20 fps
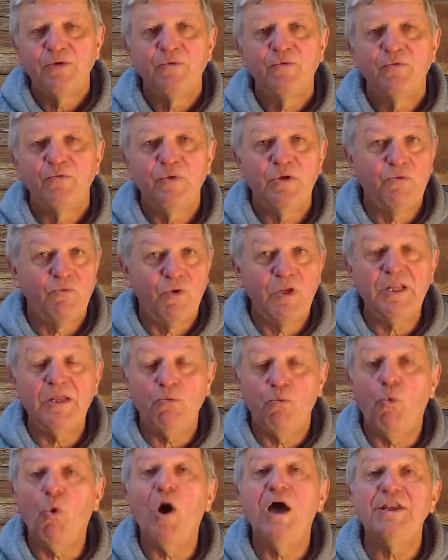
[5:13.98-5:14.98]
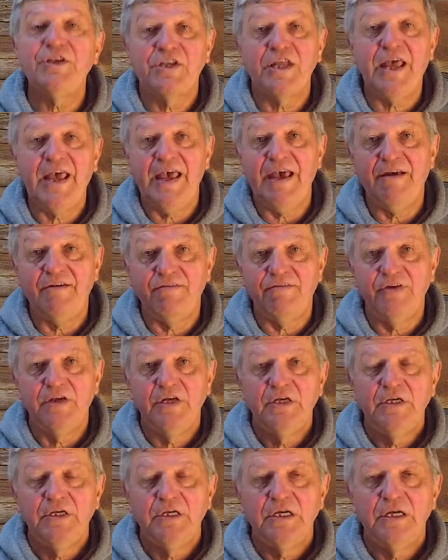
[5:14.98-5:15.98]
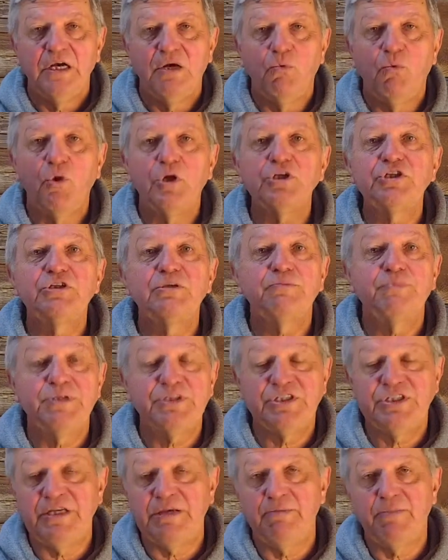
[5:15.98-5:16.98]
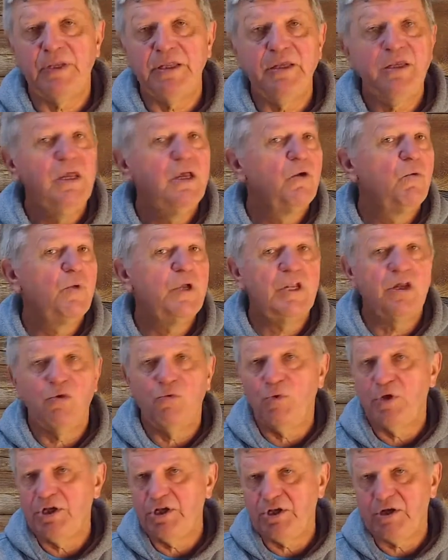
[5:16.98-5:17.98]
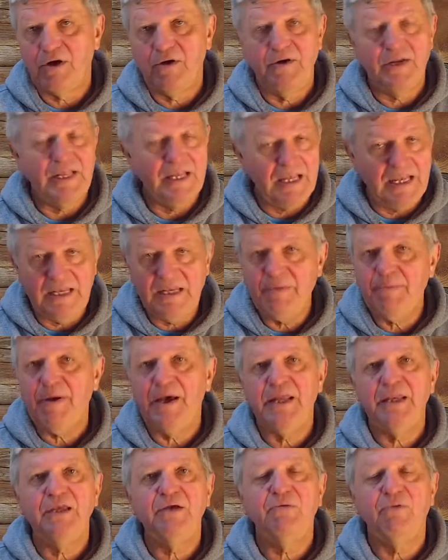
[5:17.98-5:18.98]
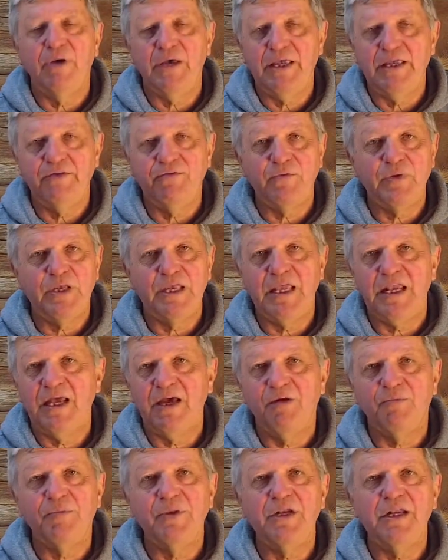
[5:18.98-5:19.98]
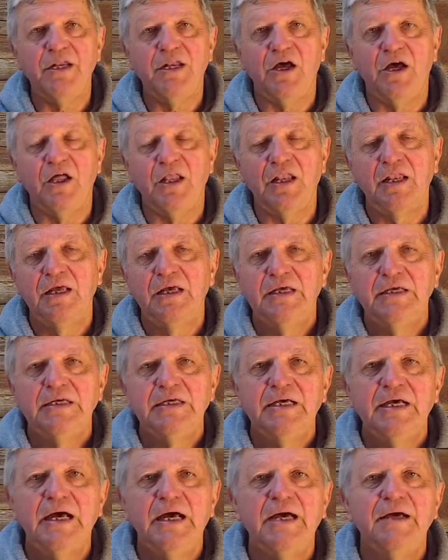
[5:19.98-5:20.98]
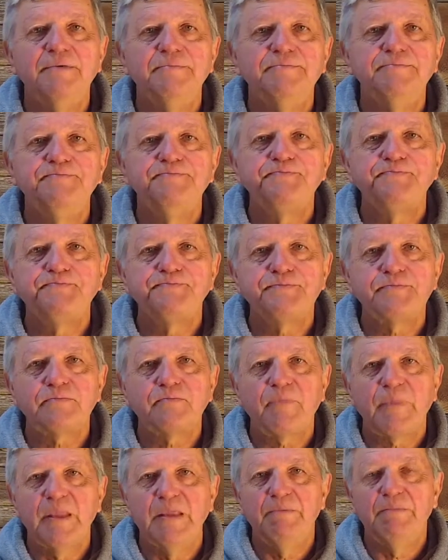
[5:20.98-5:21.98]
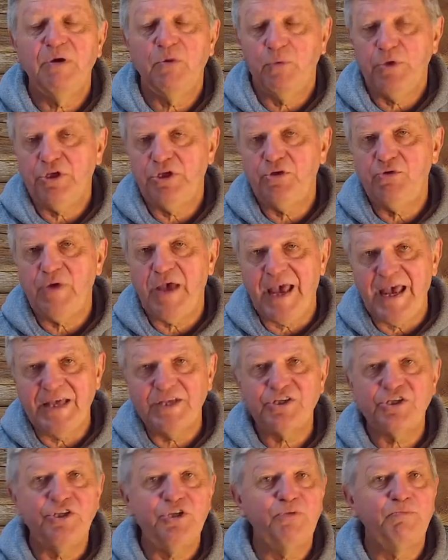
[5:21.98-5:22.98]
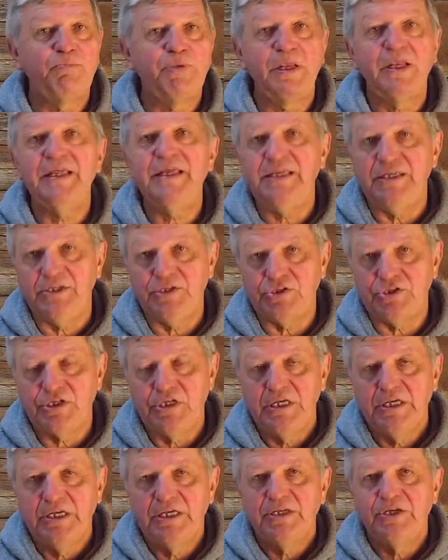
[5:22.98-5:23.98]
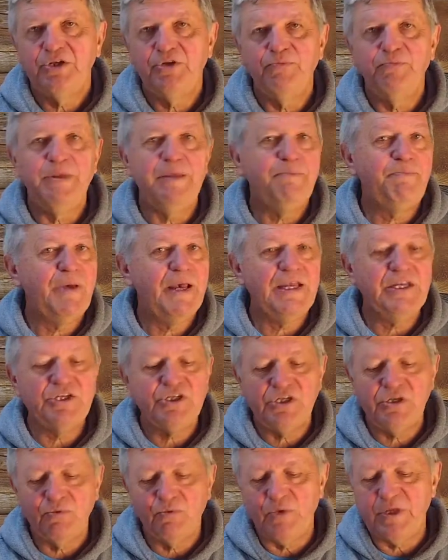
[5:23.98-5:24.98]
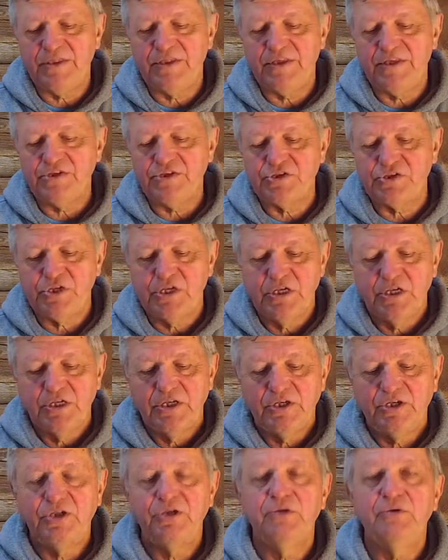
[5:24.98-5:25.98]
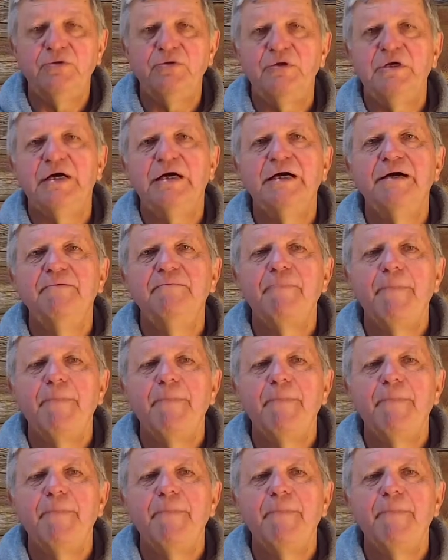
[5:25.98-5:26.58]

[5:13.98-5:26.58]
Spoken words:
really want to have a worship assembly. We don't want to turn anybody away if we can help it at all. But we do ask you, please, to be patient with us, to